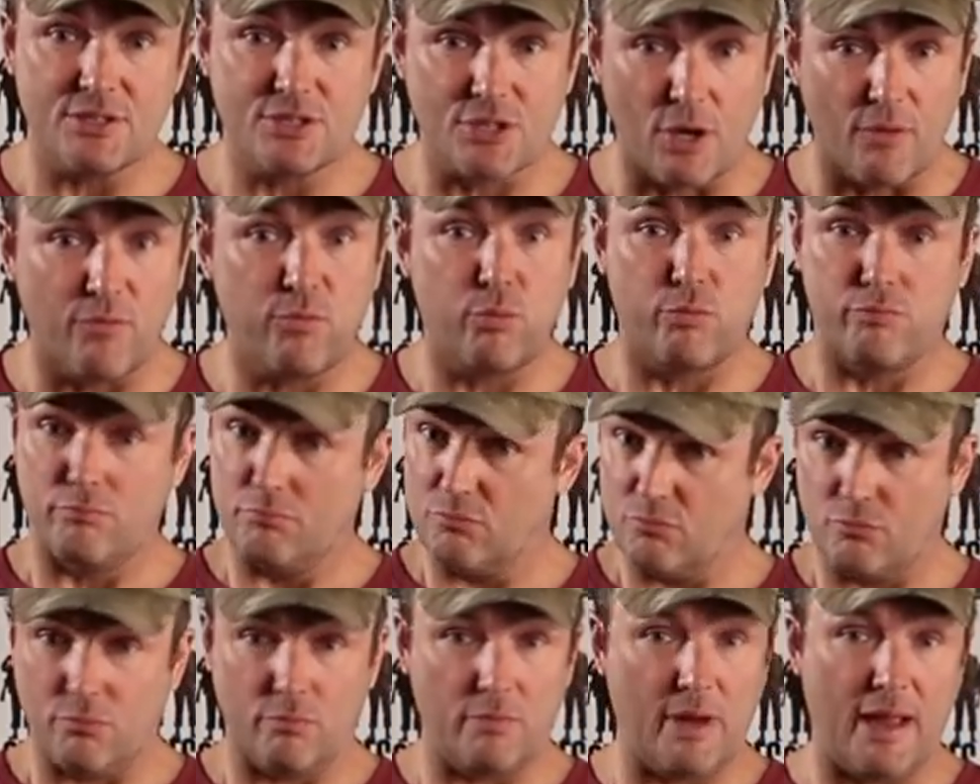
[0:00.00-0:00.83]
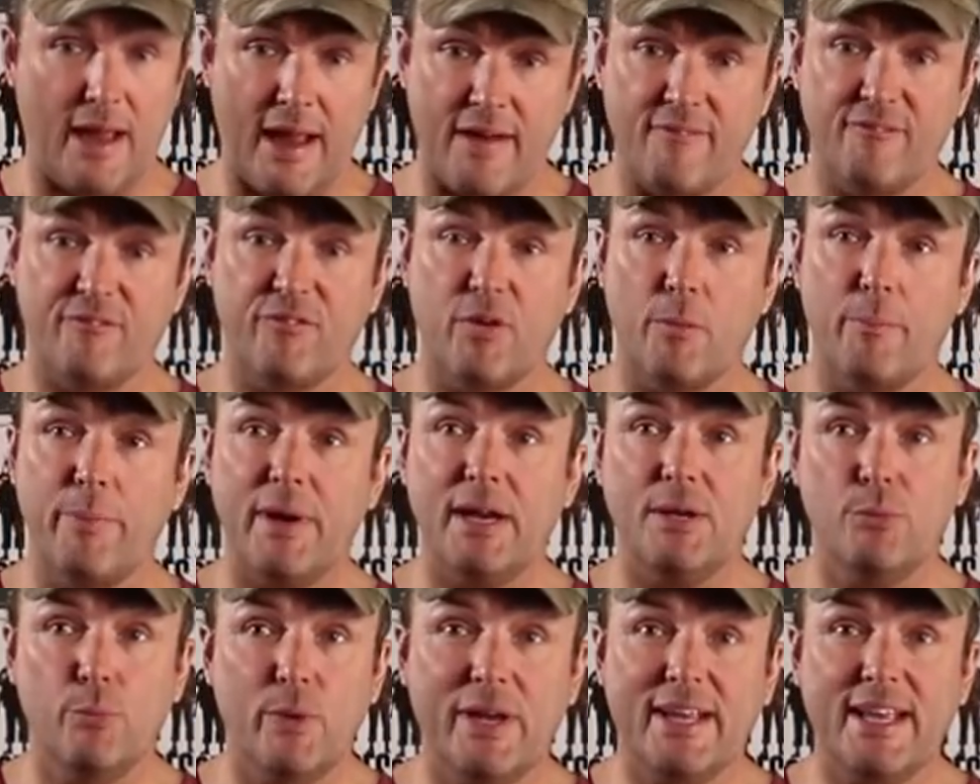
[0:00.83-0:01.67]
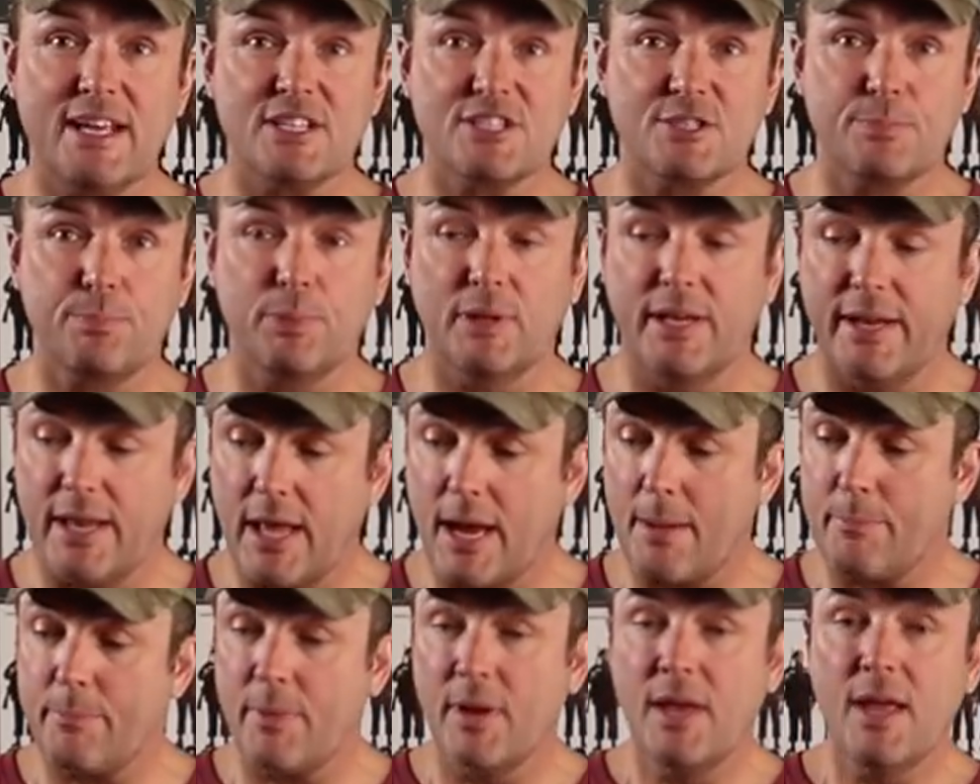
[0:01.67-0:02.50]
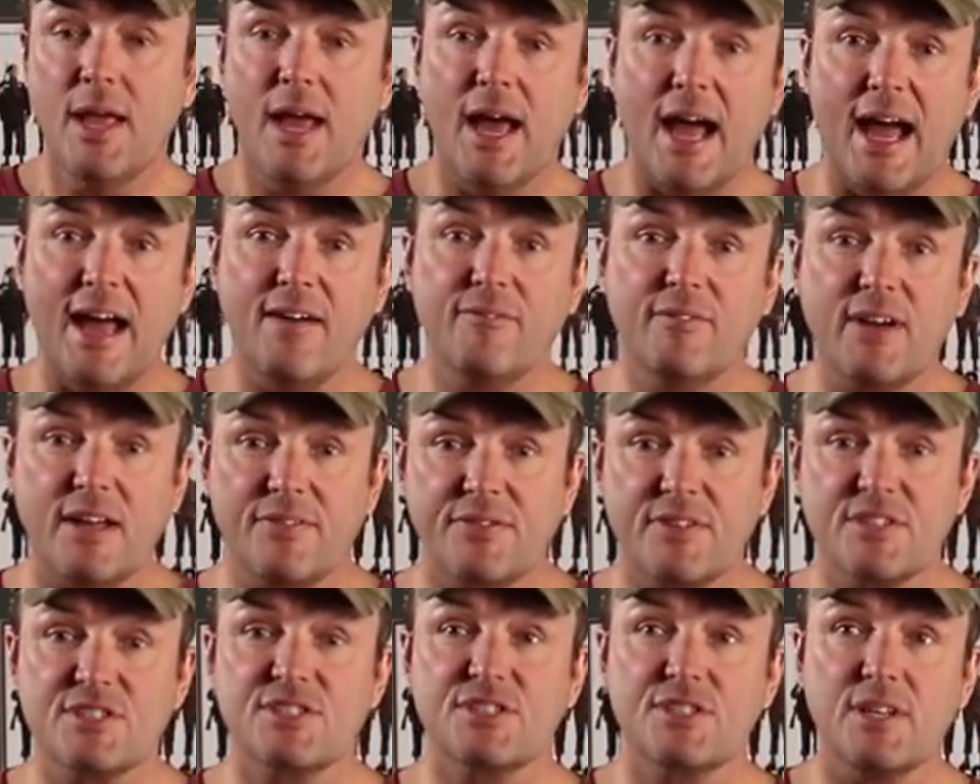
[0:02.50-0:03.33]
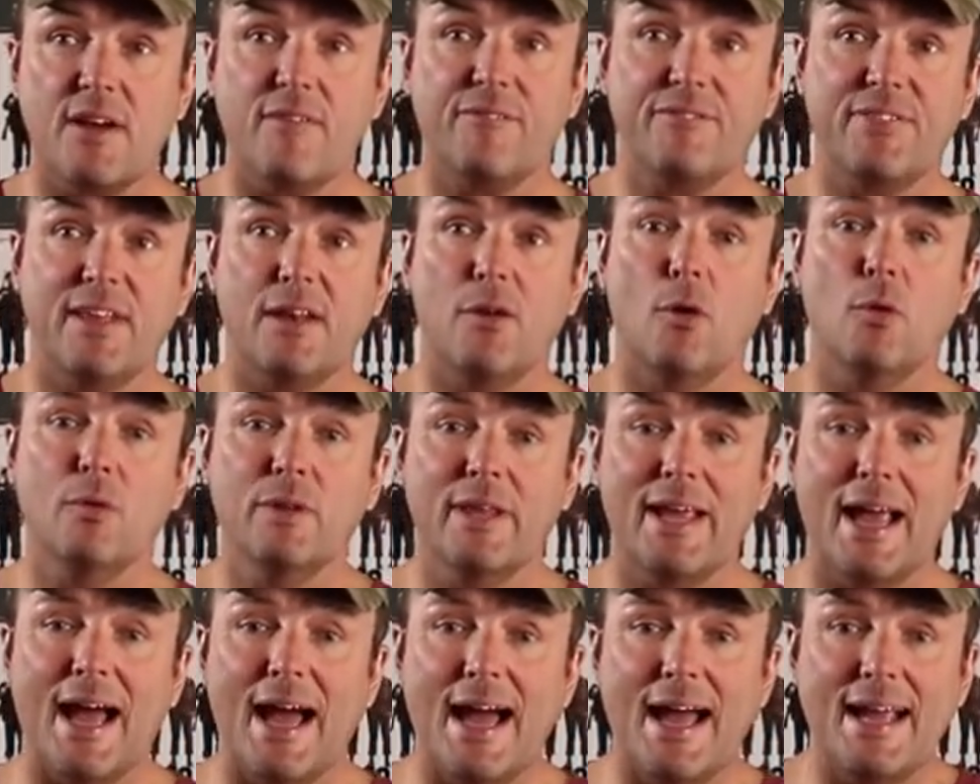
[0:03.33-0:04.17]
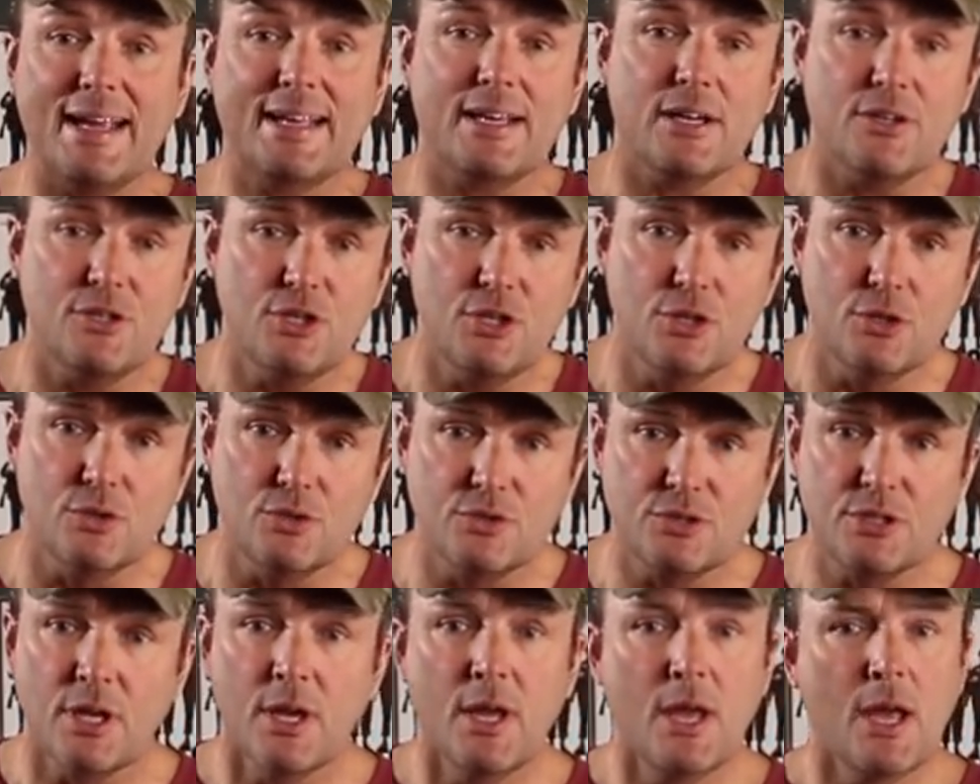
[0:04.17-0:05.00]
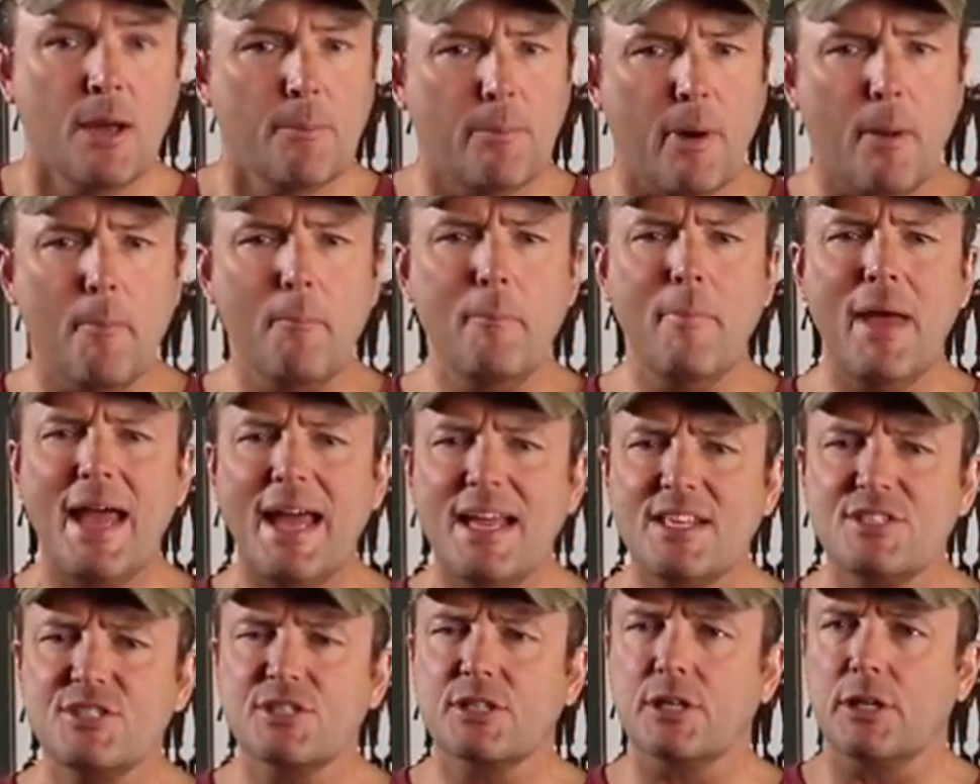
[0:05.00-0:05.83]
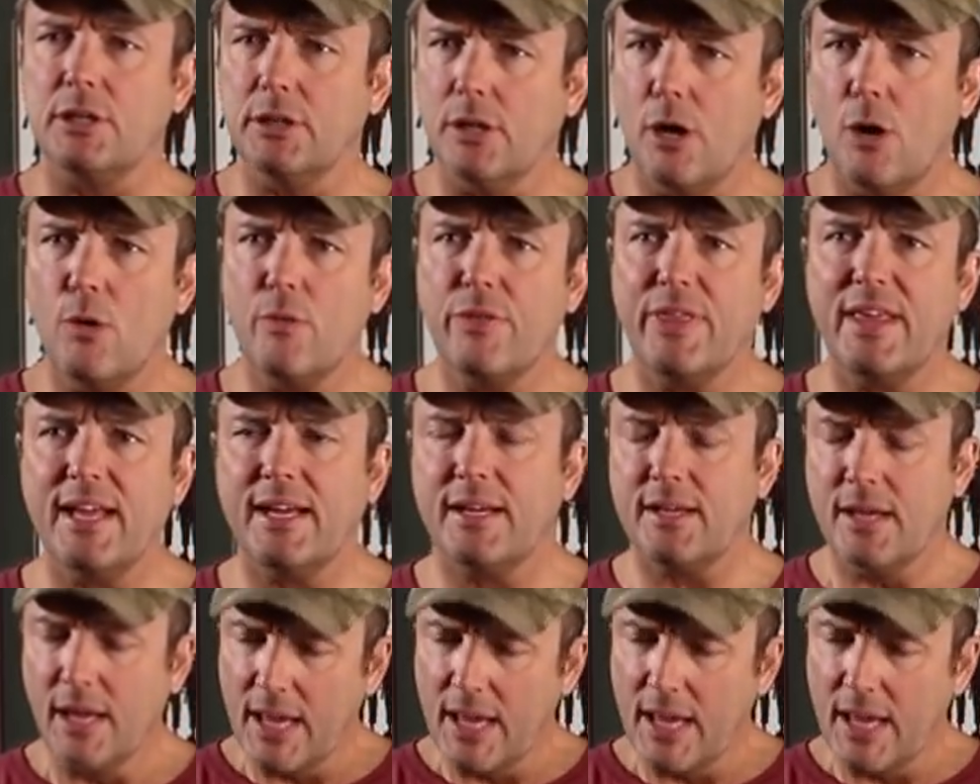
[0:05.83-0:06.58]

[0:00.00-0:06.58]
So, heaven forbid we get split up, I've got the stuff that only I can use. But meds, clothing,